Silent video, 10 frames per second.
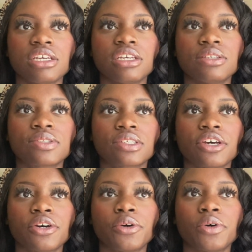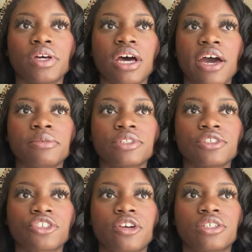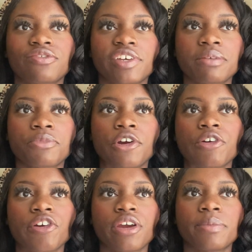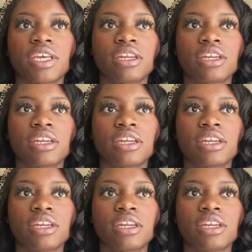and so I was in charge of like programming